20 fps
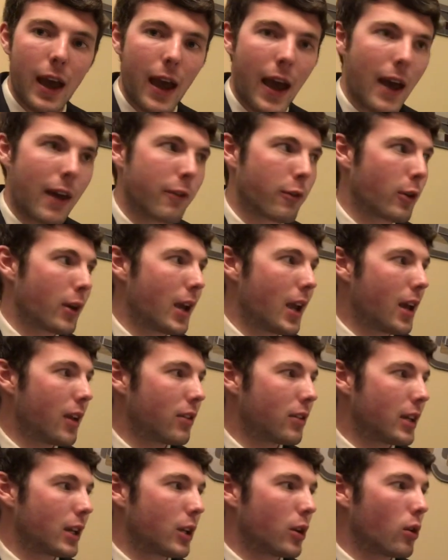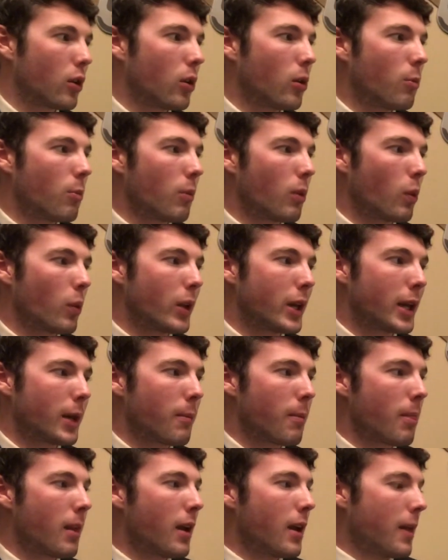every single
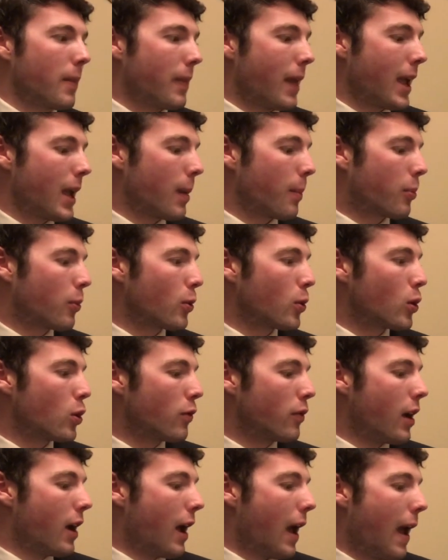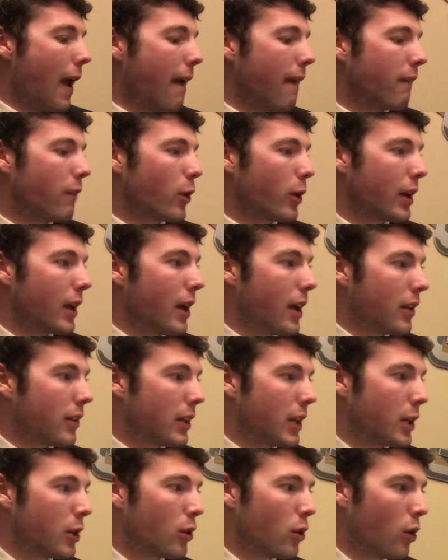week. They improve every
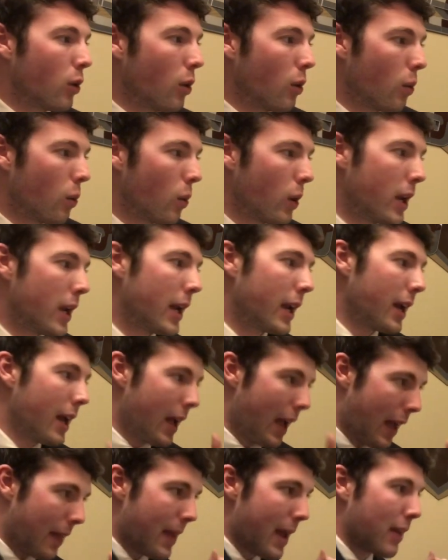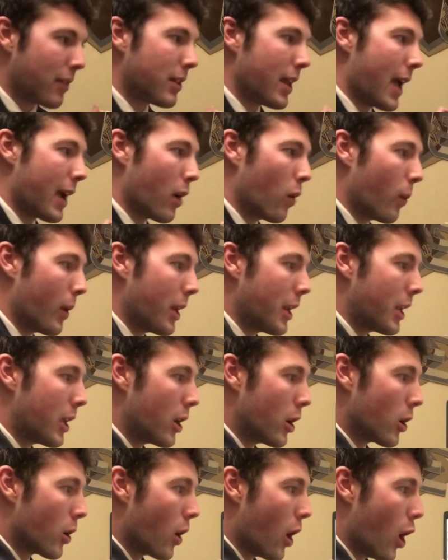single week, and they snag a win
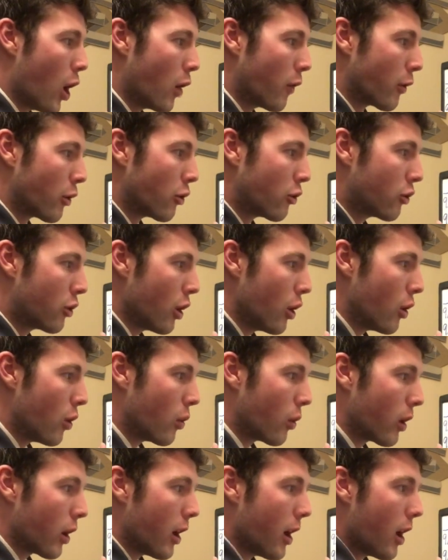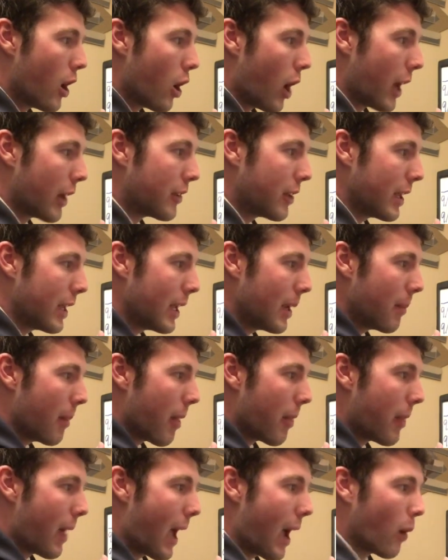here over Duke, a team
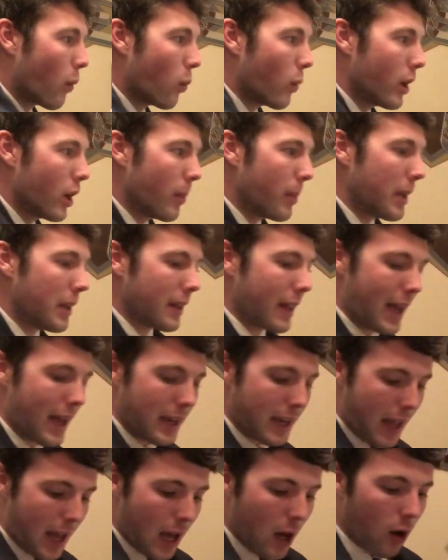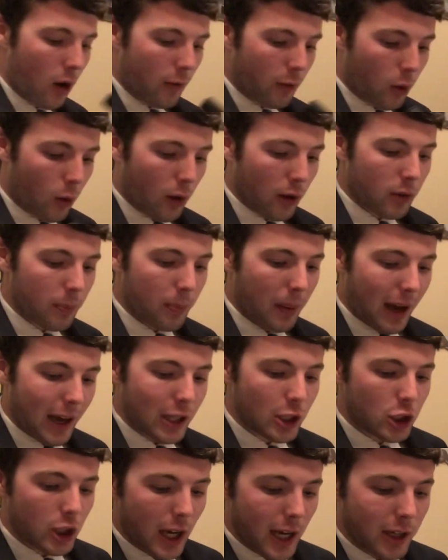that will be led now, of course, by
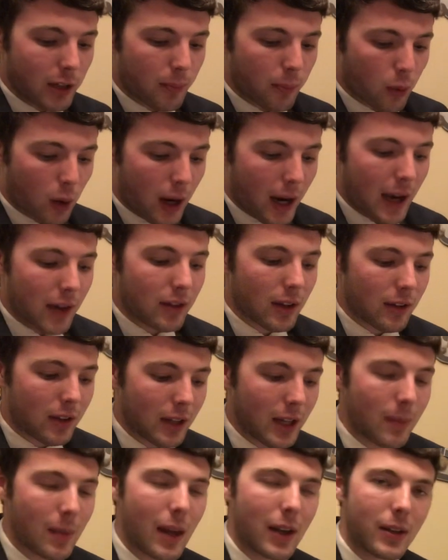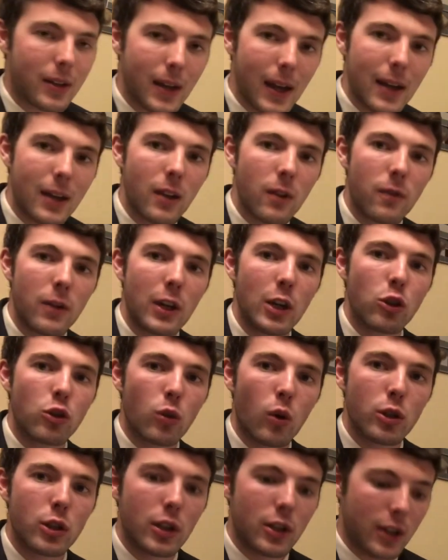Chase Brice, a team that did defeat
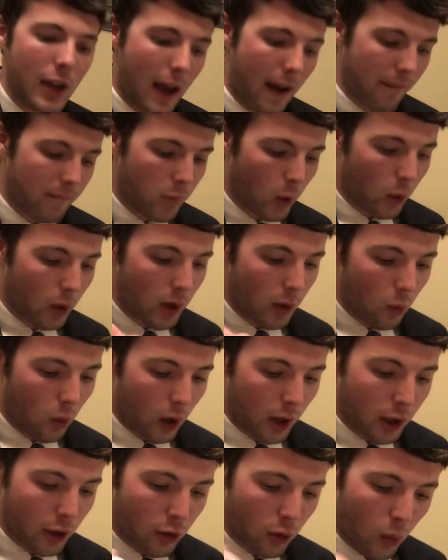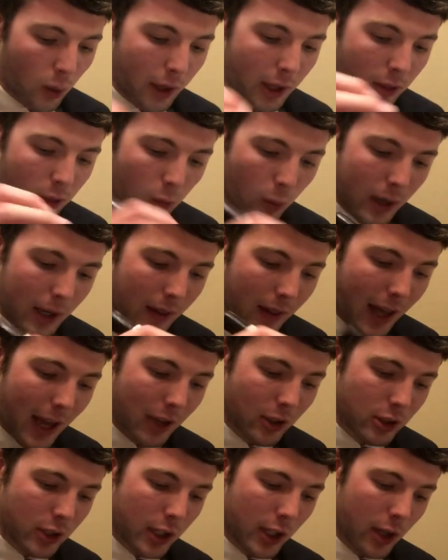Georgia Tech 41 to 23
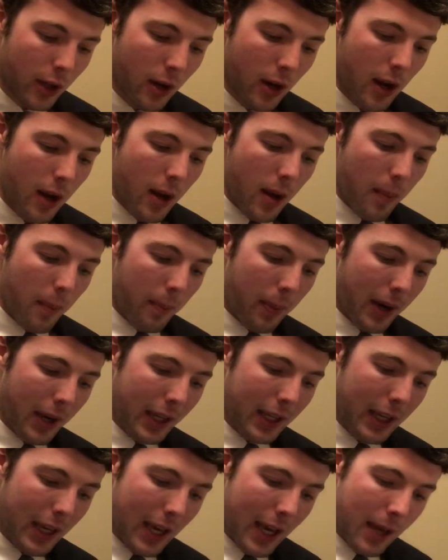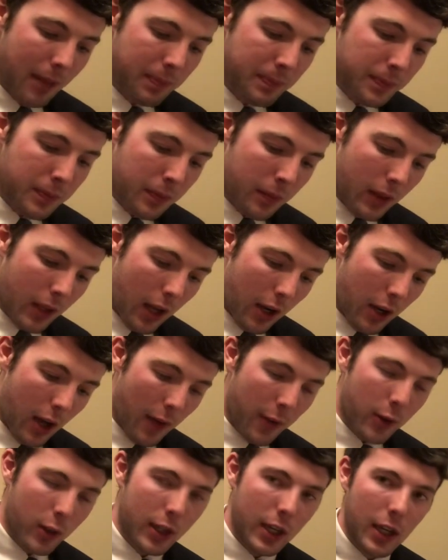last year. But again,
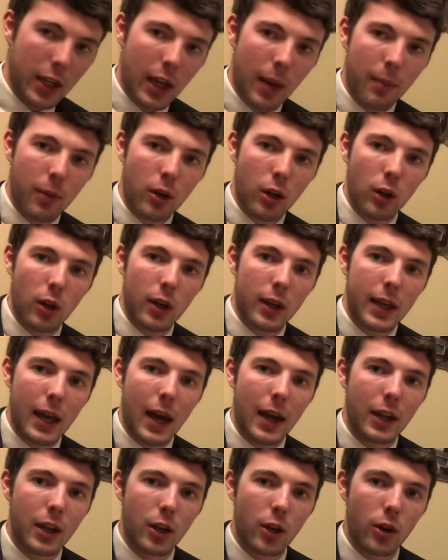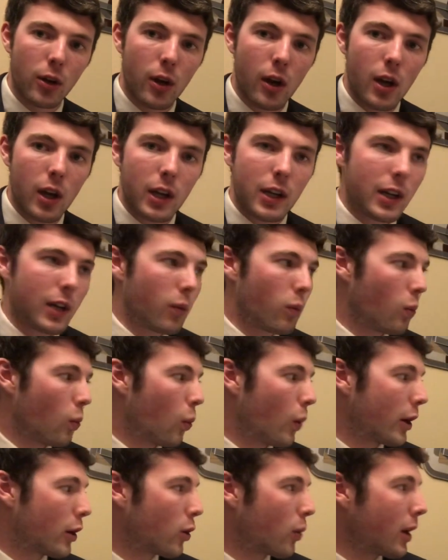another key number to look at here
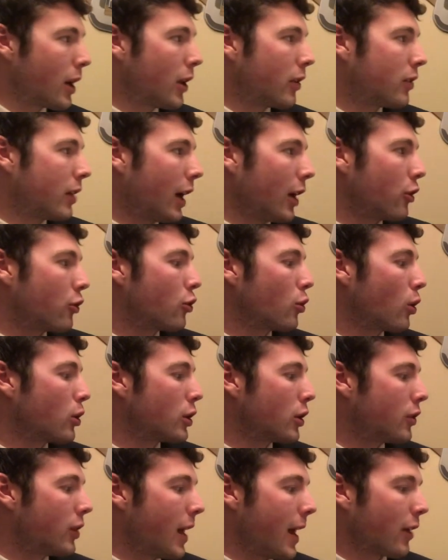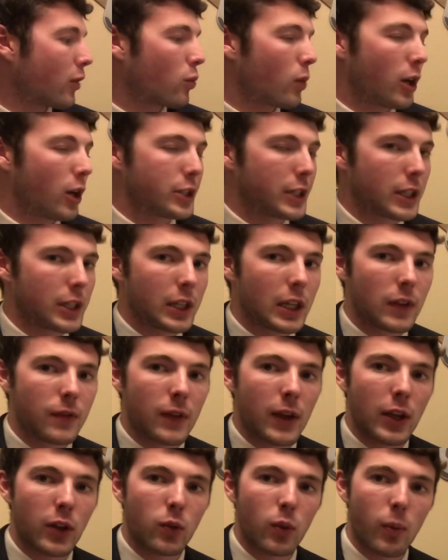we criticized Georgia Tech's rushing
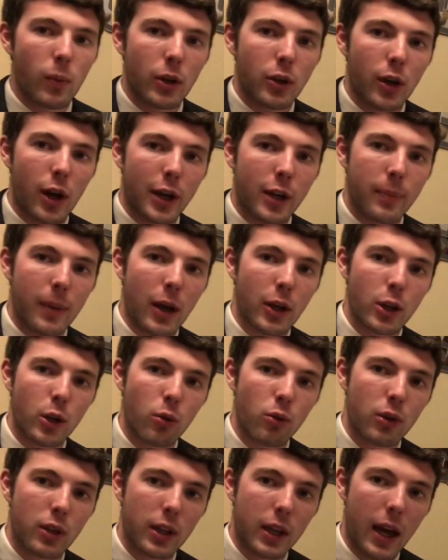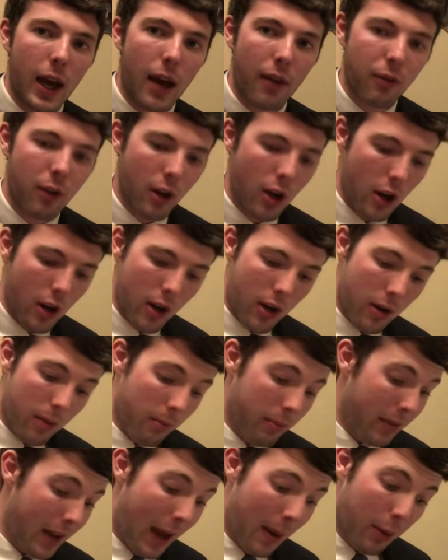defense when we talked about UCF.
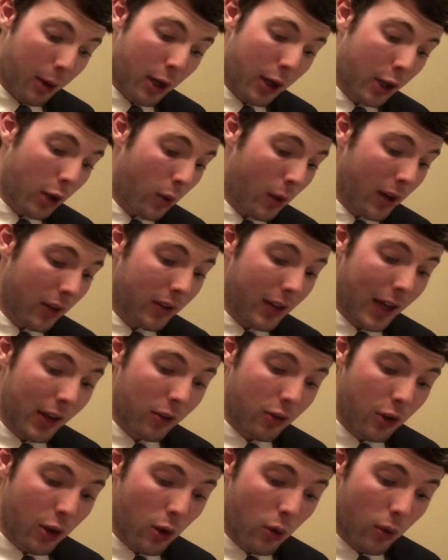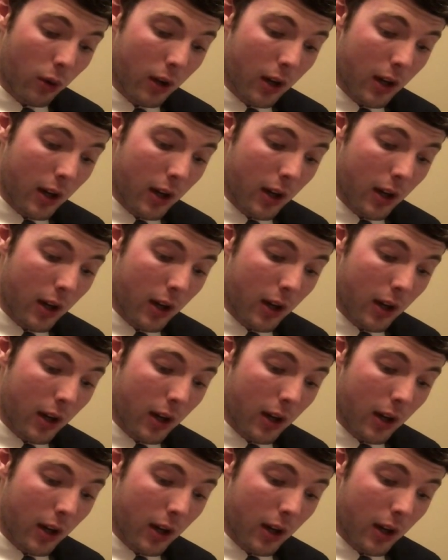Now we're going to criticize Duke.